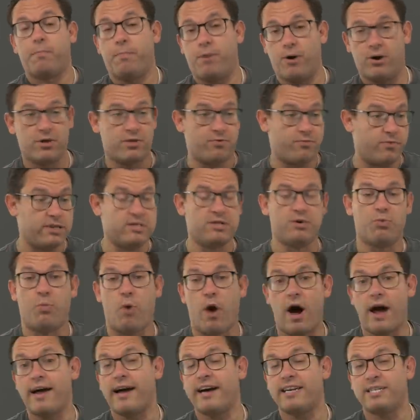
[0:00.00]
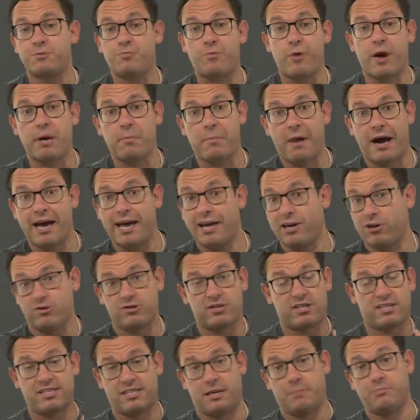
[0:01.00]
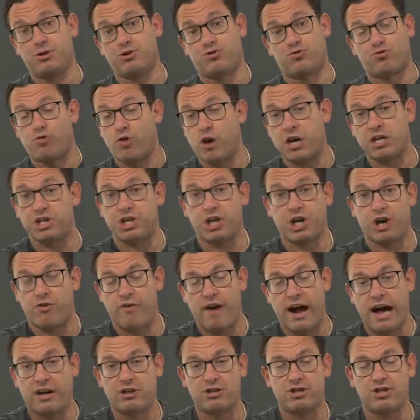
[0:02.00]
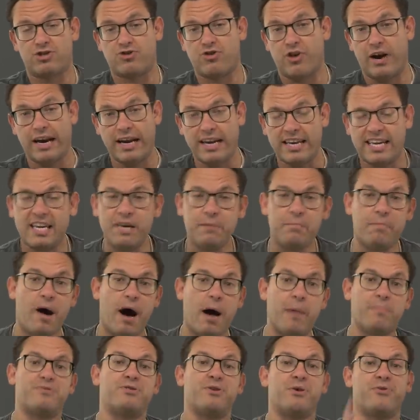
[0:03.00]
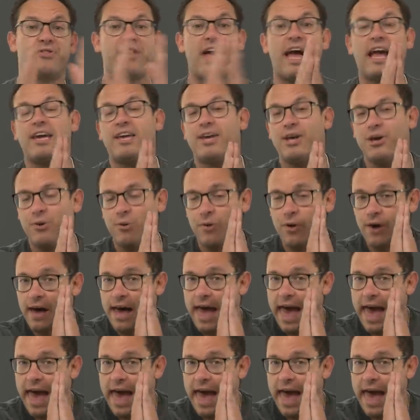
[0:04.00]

Part of the reason why I sprained my ankles, because I'm just rushing around, just trying to keep up. So thank you